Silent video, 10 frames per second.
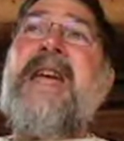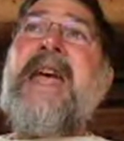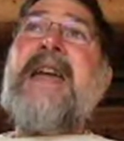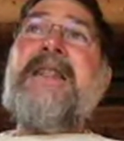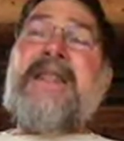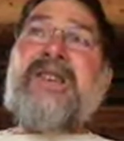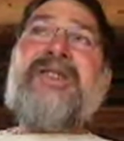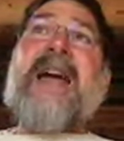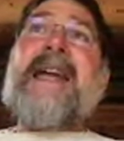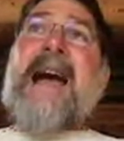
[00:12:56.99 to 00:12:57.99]
and
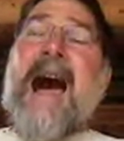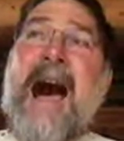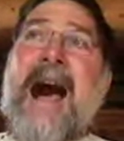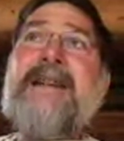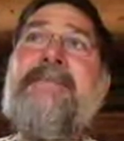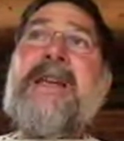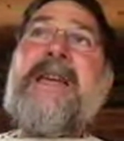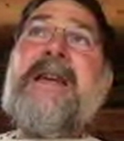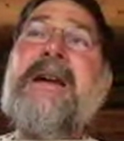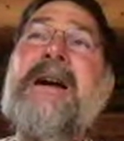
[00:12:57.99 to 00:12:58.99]
this
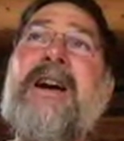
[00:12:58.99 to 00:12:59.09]
dichotomy